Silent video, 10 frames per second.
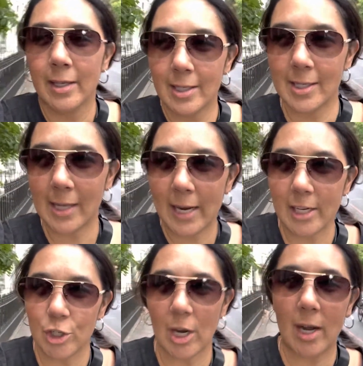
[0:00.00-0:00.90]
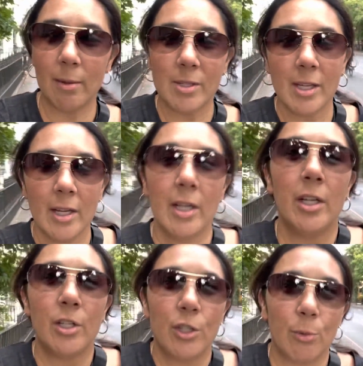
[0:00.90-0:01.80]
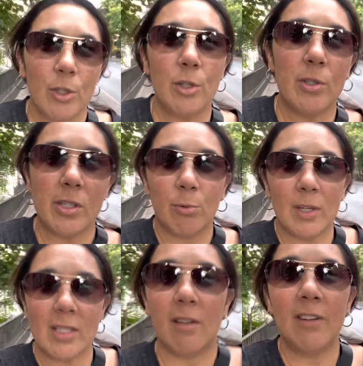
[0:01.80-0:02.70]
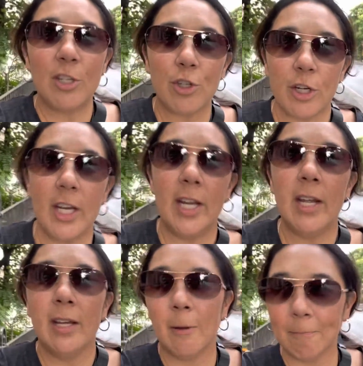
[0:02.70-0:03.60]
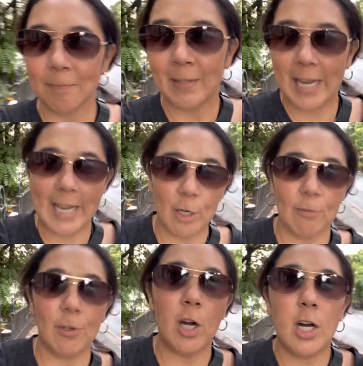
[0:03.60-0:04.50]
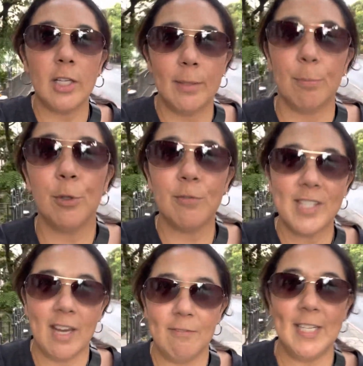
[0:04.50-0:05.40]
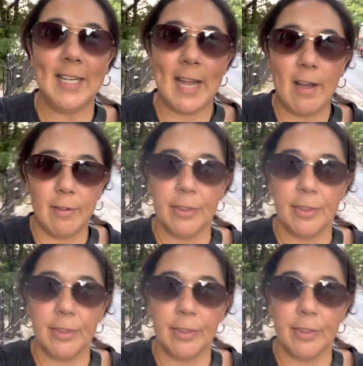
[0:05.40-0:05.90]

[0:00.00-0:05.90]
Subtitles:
designing jobs to reduce risk of injury and overall improve safety and health.